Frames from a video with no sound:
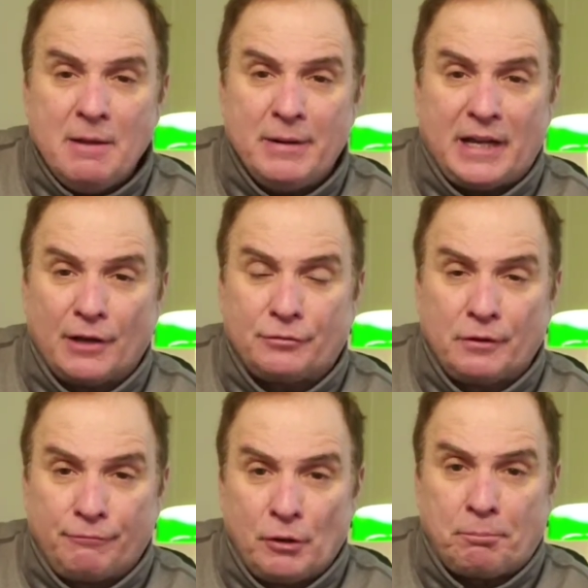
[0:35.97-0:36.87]
because of
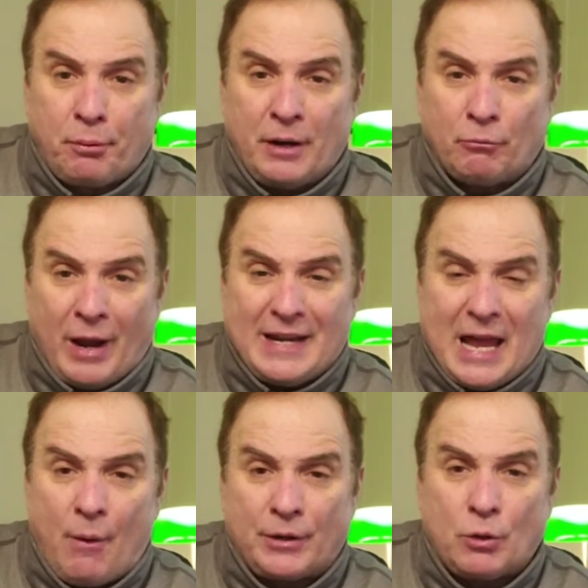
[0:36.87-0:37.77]
the footprint right
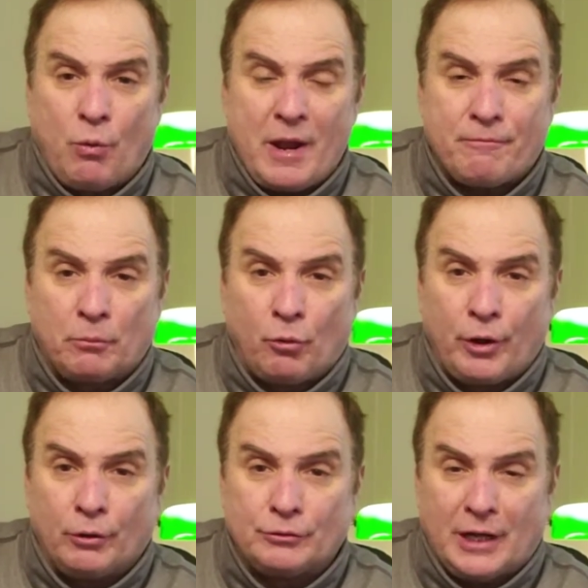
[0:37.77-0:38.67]
now underway from
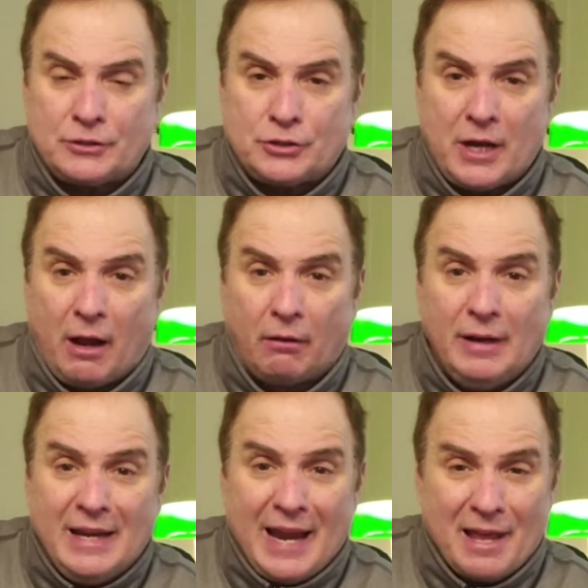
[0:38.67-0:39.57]
Royal Dutch Shell